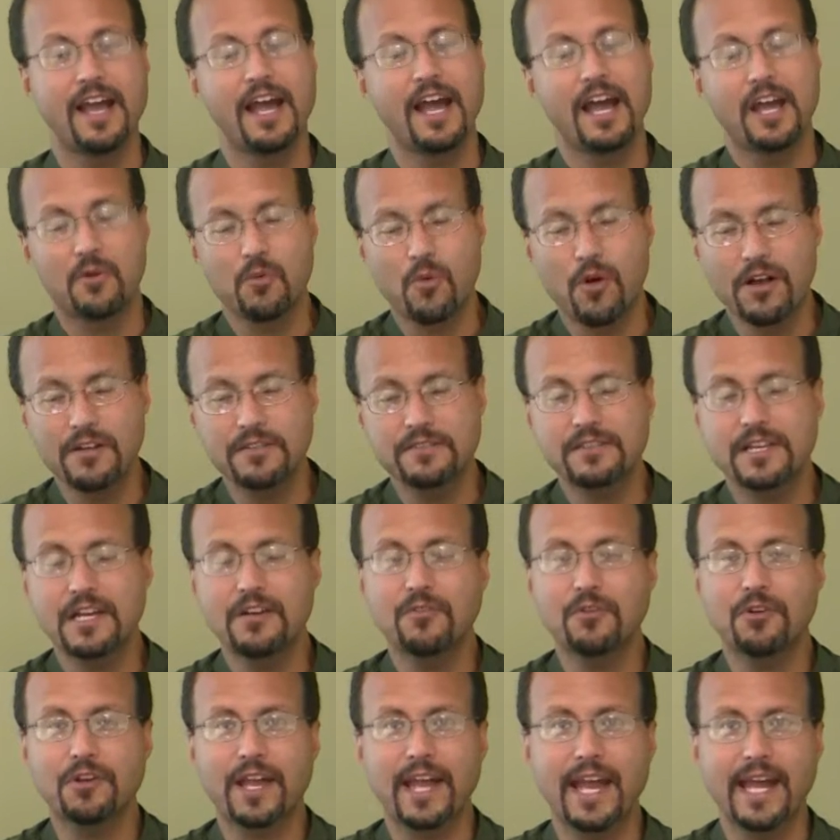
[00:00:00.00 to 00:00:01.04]
And while
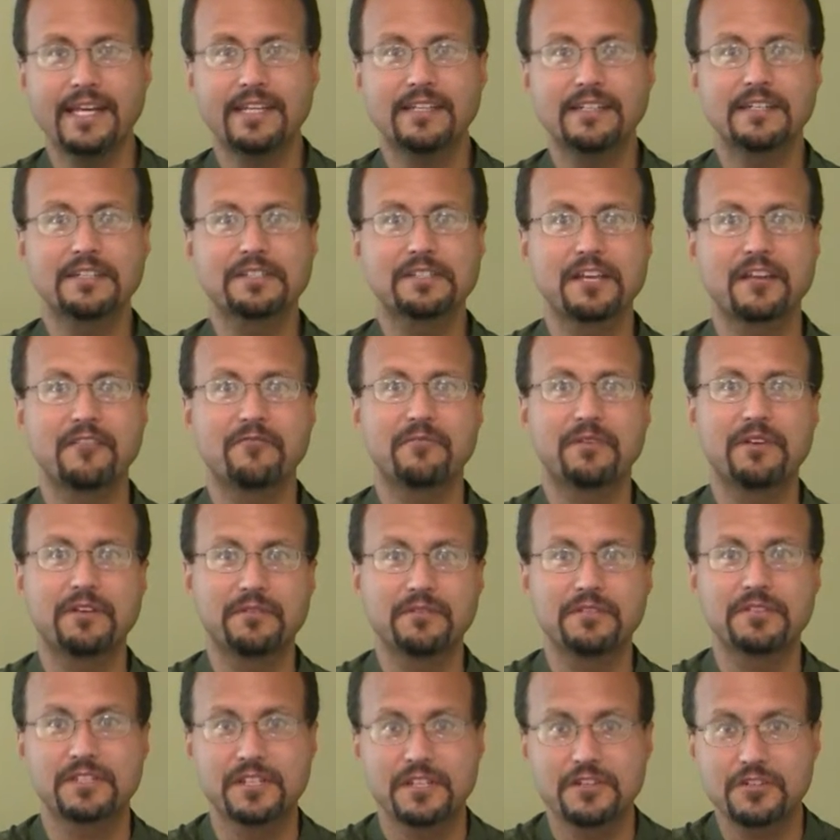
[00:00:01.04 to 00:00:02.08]
several candidates have
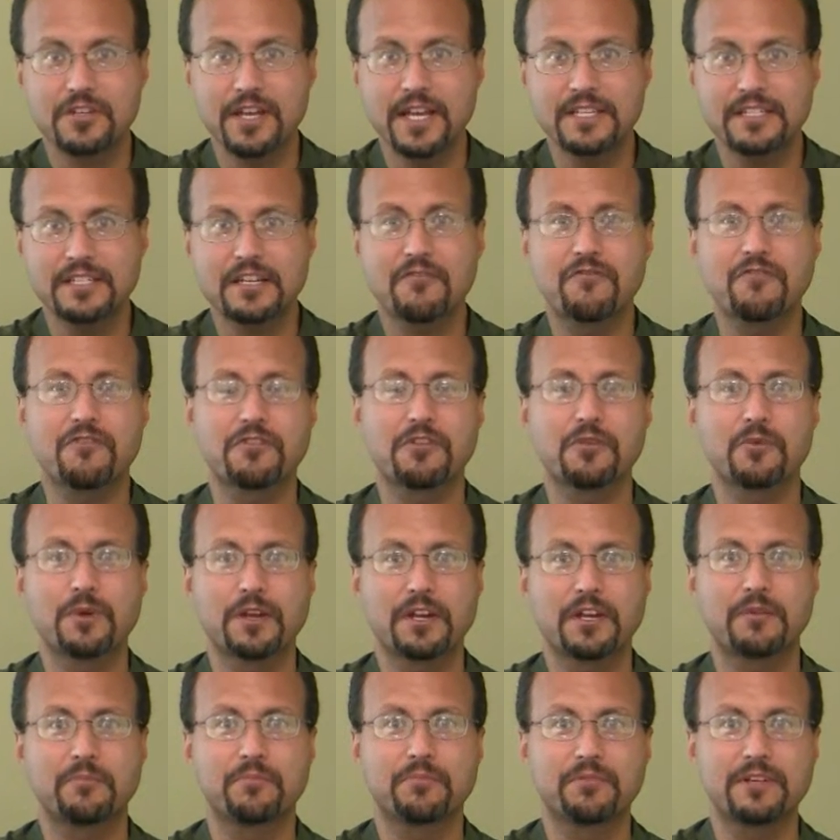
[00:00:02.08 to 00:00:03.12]
been suggested for the
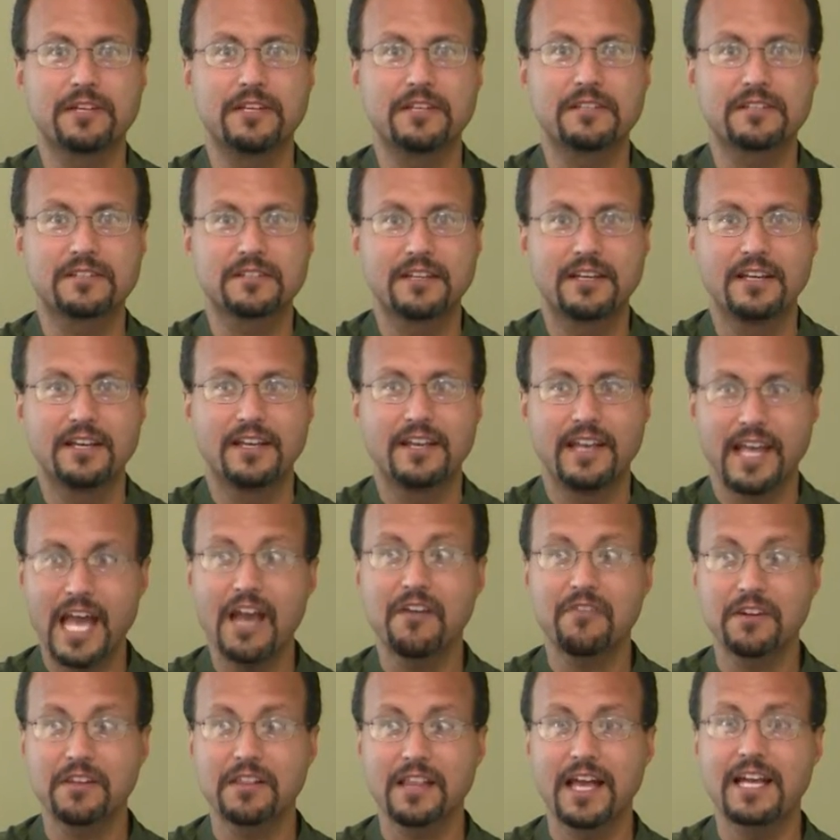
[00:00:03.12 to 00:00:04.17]
wicked priest,
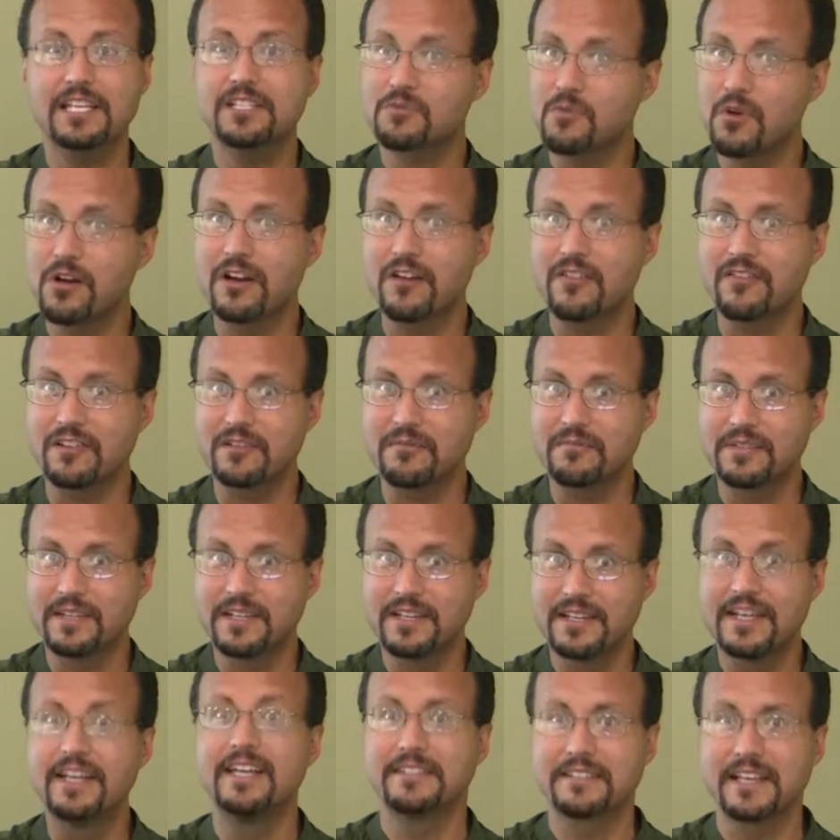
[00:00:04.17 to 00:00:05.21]
every last one of them
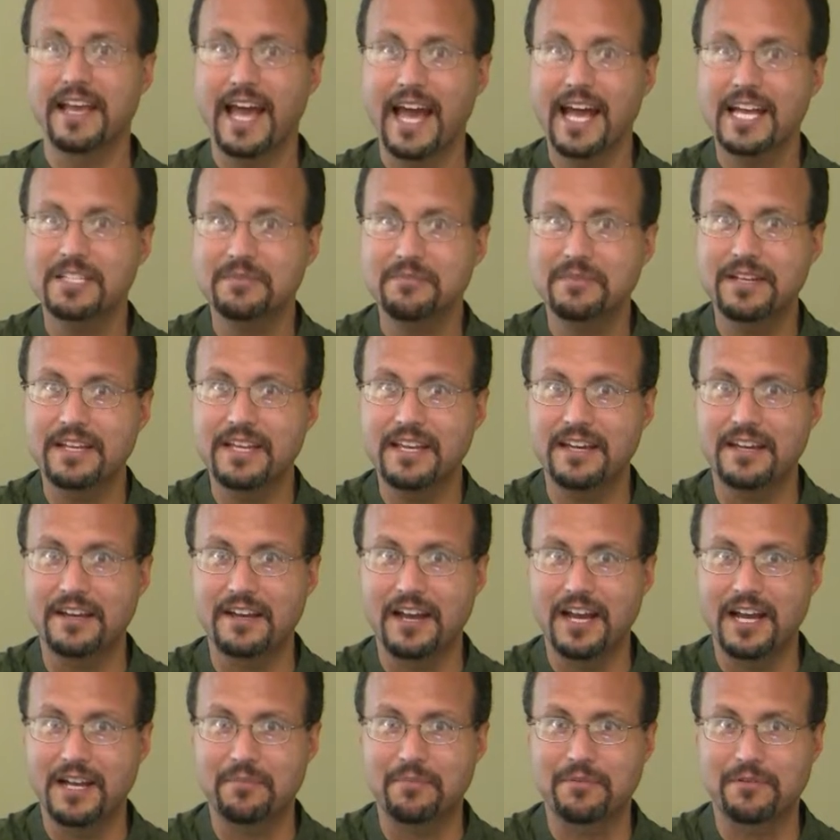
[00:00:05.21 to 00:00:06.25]
is a Hasmonean
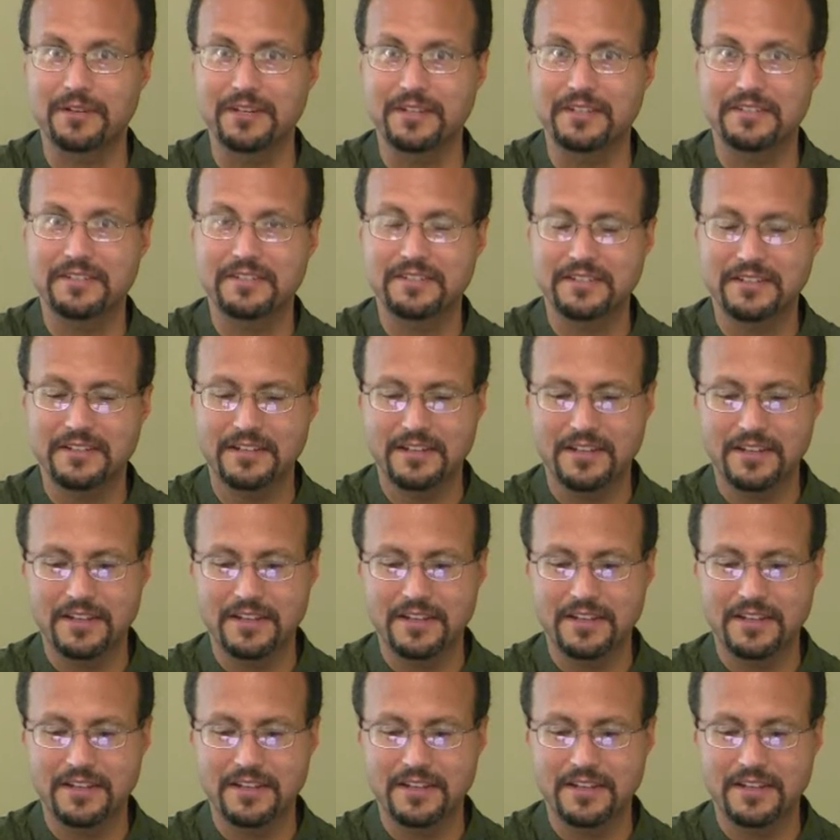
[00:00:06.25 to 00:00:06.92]
high priest.